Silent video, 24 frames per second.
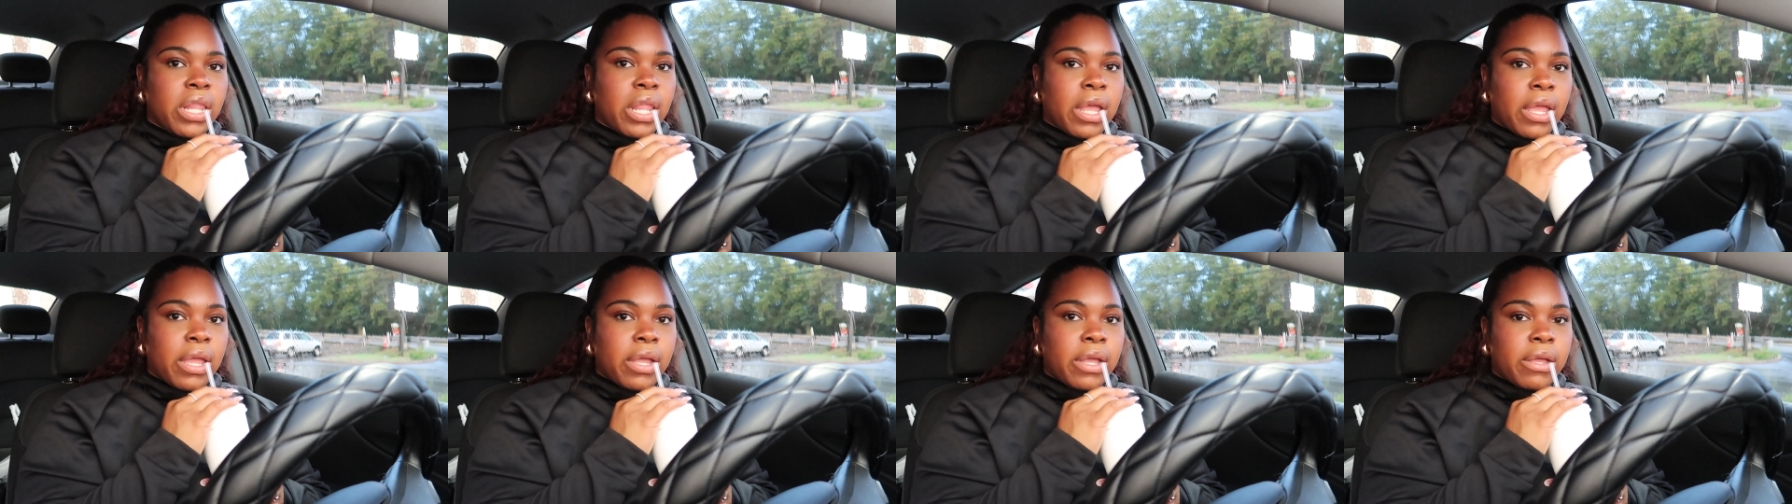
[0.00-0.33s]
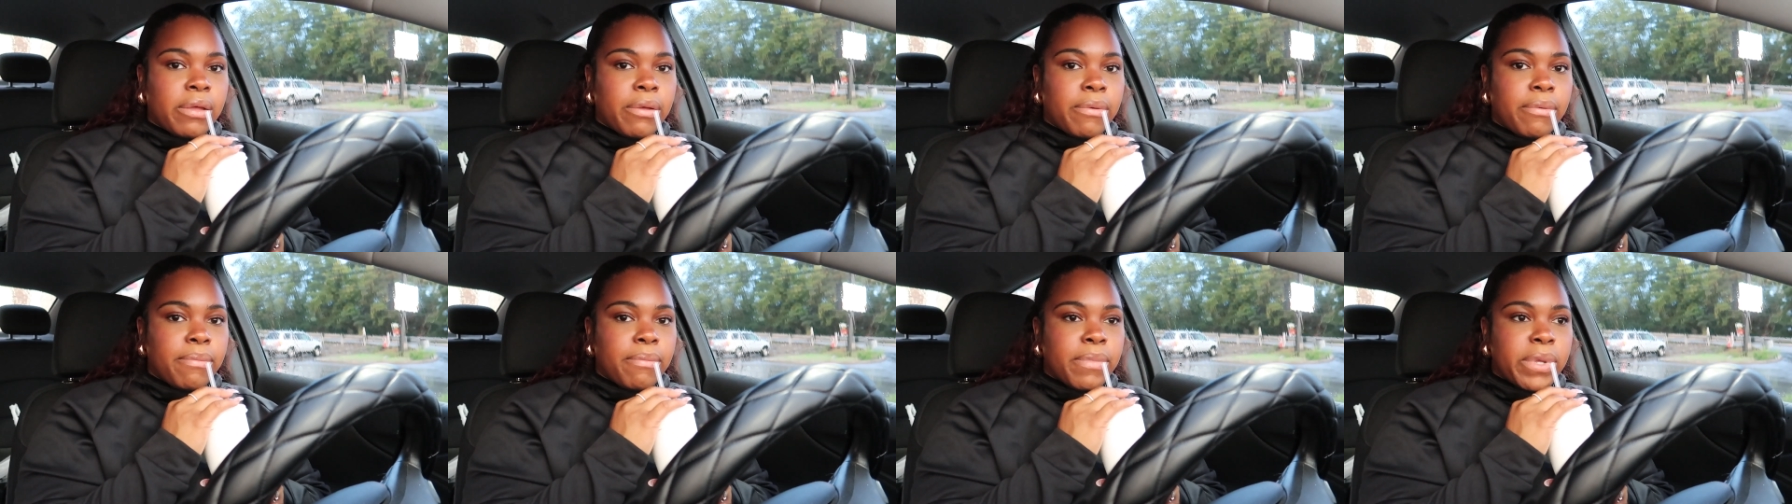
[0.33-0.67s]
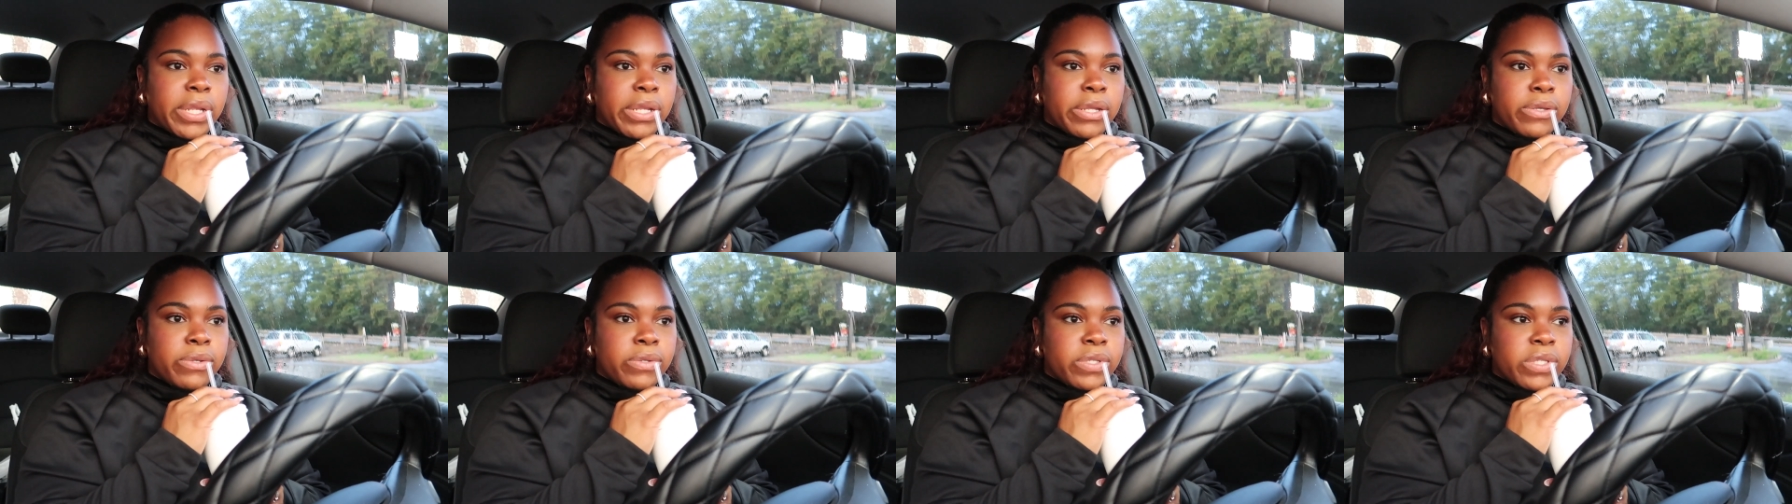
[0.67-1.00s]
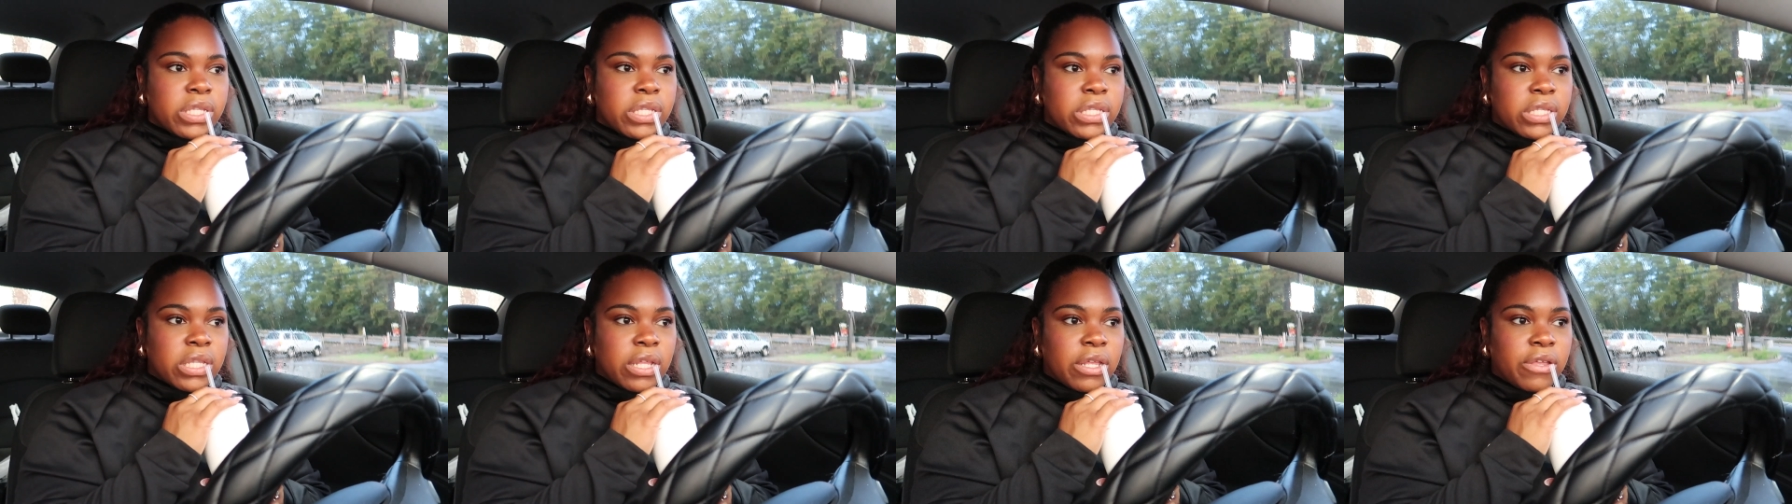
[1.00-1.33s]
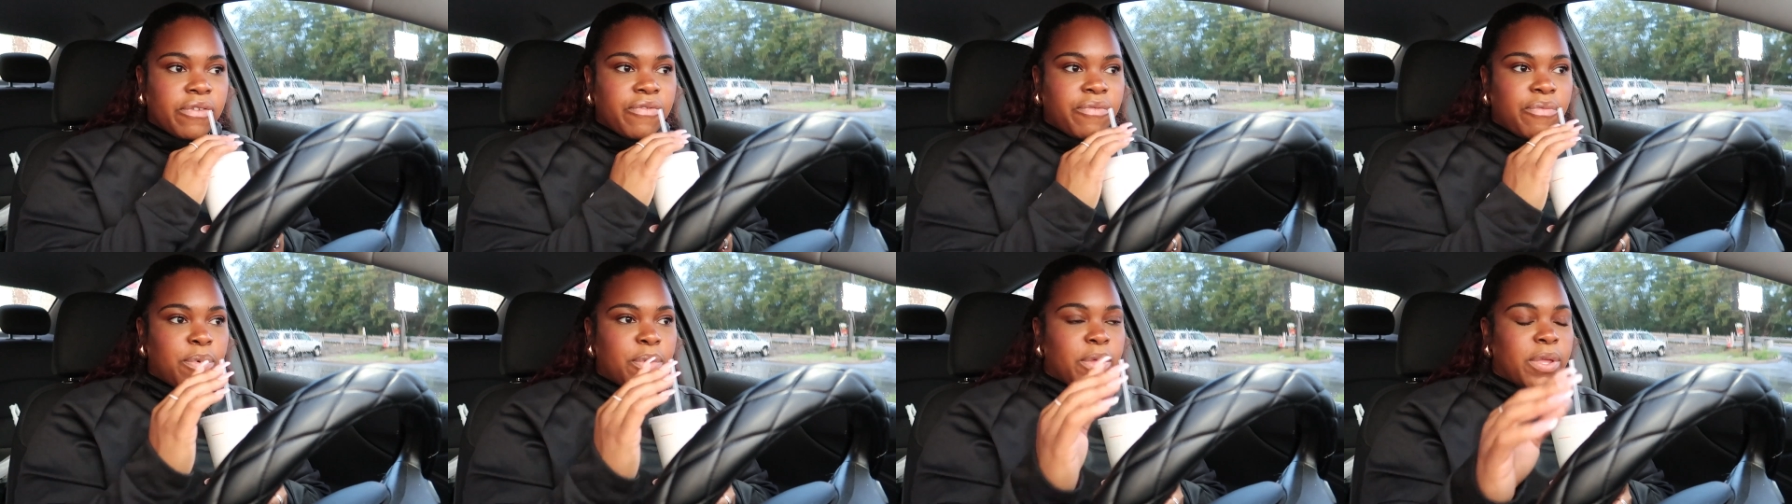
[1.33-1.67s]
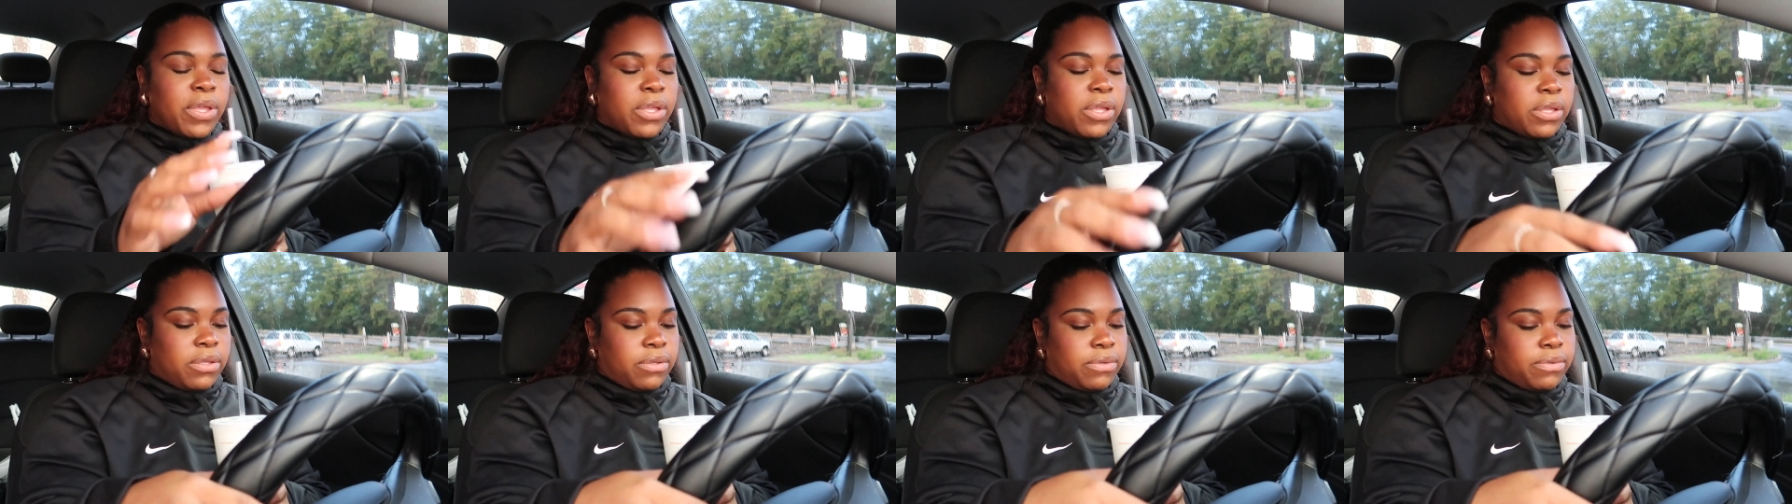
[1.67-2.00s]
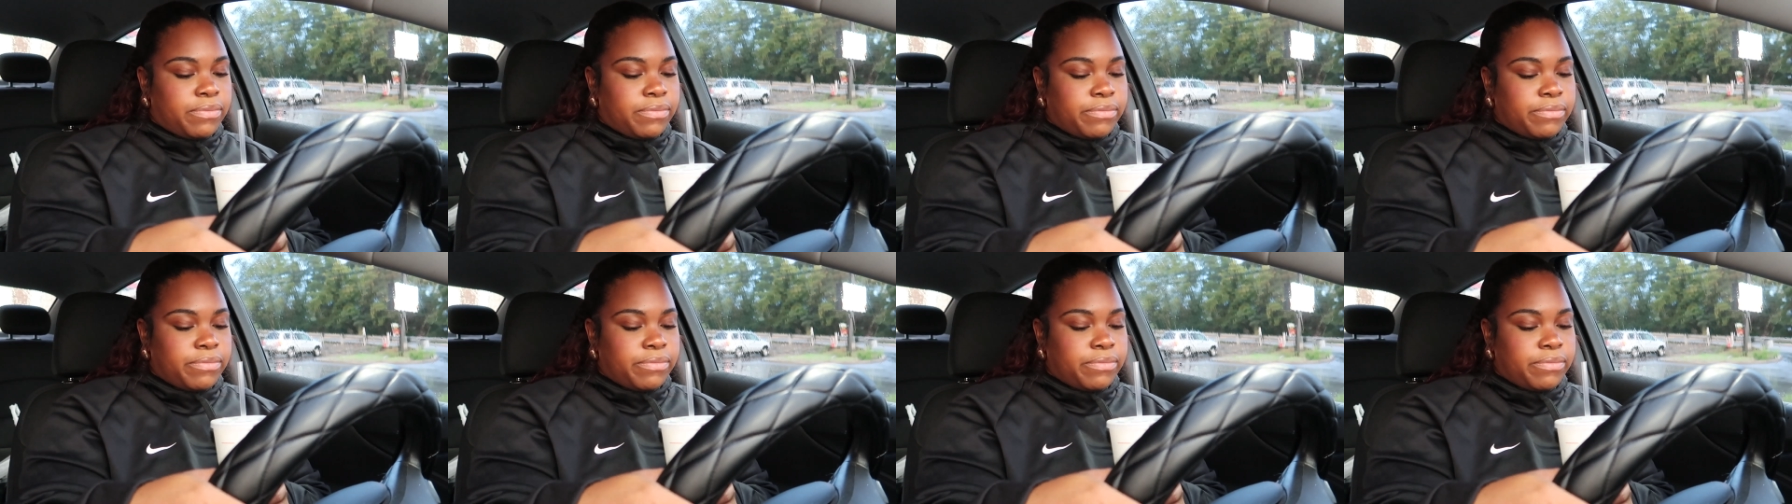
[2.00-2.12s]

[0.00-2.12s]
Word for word: like balloons and stuff, but